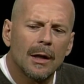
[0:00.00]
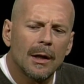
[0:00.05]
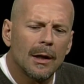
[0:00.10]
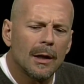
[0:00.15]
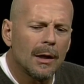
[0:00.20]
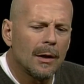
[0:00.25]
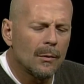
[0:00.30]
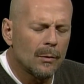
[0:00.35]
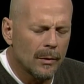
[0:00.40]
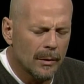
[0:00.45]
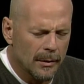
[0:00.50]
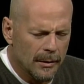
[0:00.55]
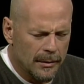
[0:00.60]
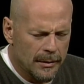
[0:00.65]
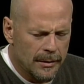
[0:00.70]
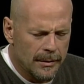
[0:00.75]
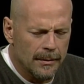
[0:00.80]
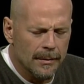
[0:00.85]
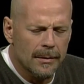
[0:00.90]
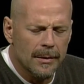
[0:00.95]
I, I, well,
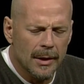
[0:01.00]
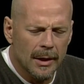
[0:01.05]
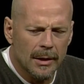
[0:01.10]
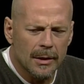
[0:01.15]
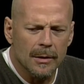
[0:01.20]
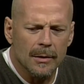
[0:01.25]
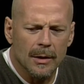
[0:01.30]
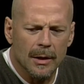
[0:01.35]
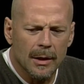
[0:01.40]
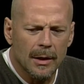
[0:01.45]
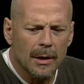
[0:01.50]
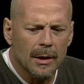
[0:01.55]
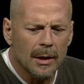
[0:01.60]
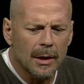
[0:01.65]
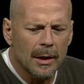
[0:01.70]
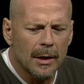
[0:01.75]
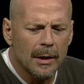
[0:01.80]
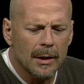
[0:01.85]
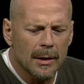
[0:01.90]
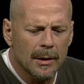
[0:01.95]
th- thank you. I,
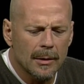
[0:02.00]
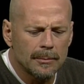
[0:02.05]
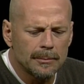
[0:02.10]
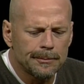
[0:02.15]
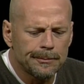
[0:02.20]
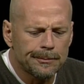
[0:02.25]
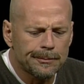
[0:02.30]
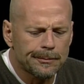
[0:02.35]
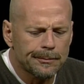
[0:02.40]
I, um,